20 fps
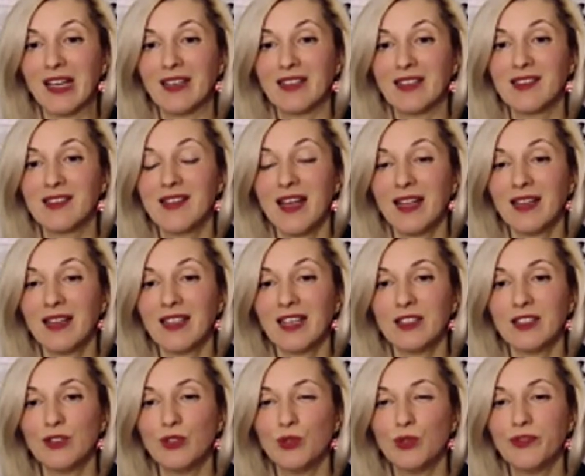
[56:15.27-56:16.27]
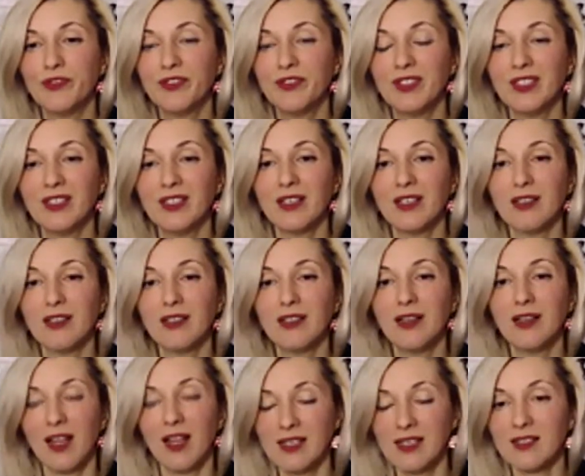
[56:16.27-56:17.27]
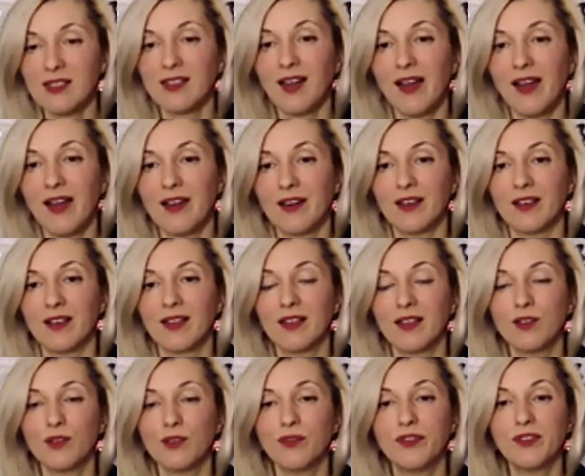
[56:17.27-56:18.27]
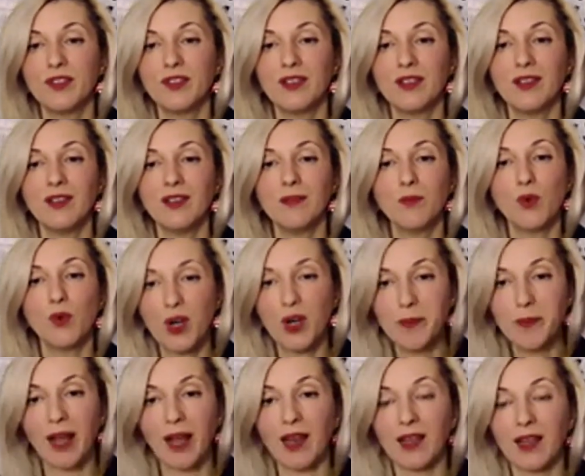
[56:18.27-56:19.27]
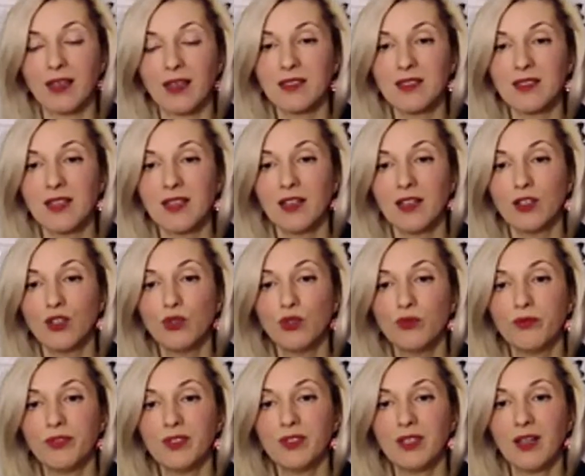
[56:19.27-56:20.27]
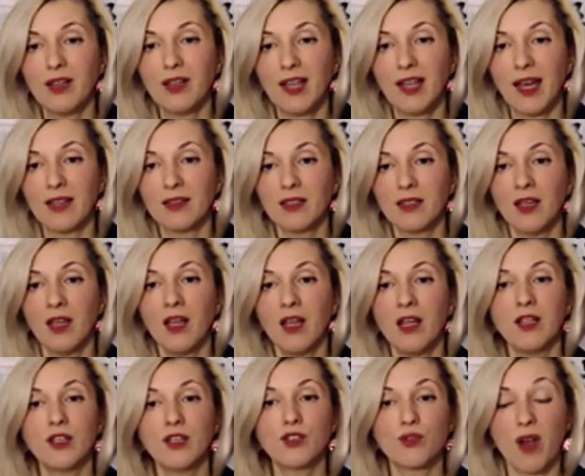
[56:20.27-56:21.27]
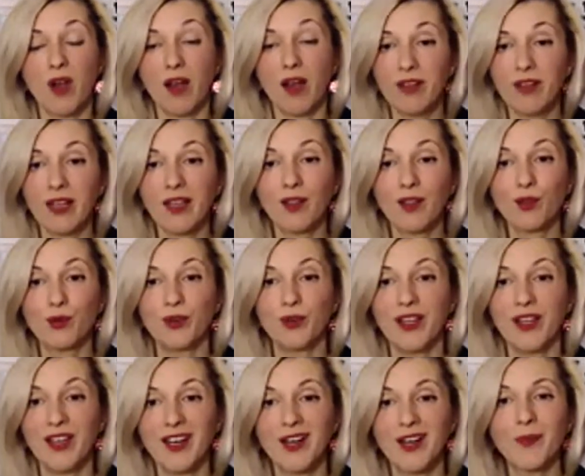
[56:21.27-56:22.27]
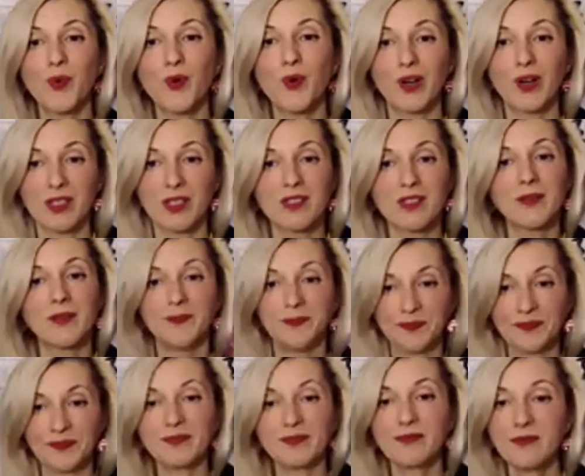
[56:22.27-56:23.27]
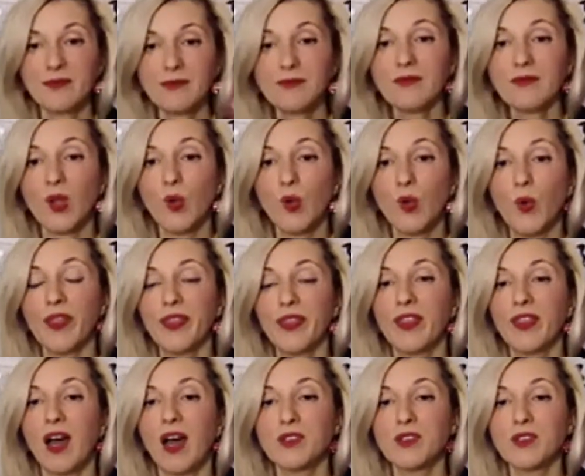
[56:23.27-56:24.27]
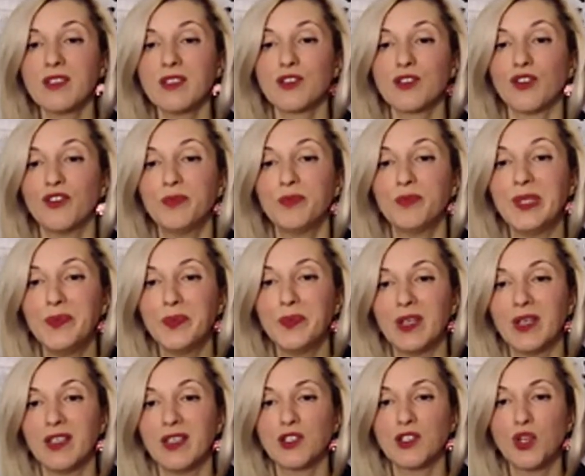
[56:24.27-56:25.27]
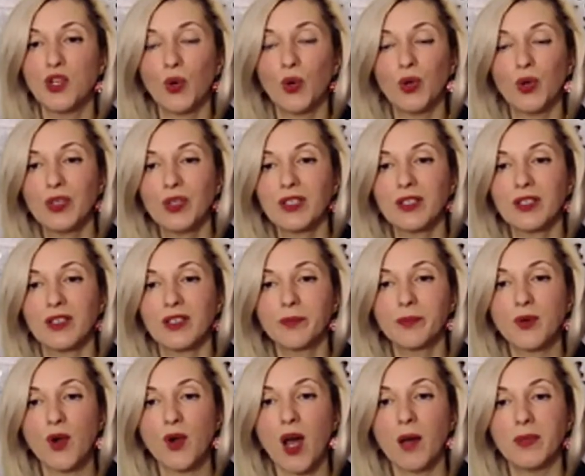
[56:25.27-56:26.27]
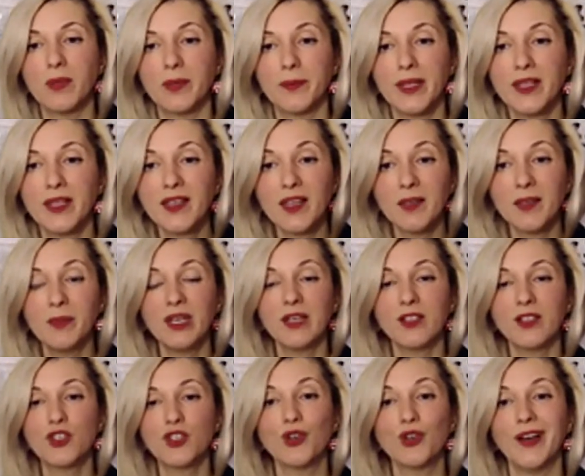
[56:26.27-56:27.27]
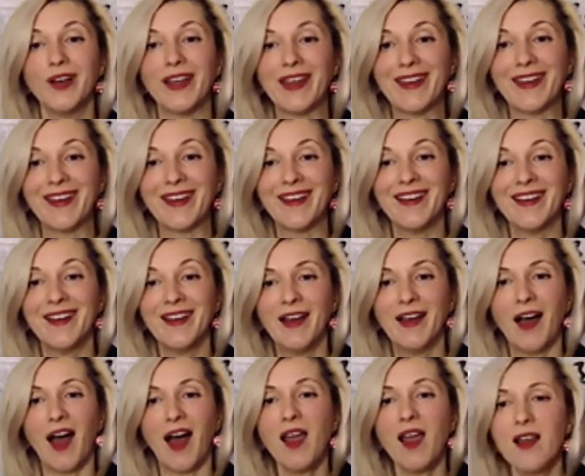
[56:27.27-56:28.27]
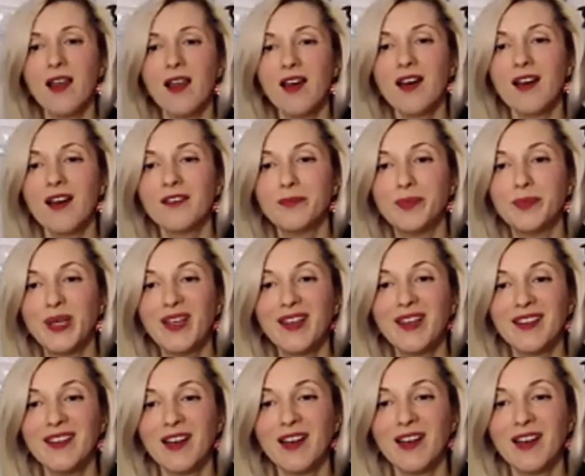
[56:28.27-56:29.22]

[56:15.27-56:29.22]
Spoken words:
it's then that you feel less tired and you feel more balanced, and you feel that traveling through airports with thousands of people is no longer a problem. It can be a joy. I love being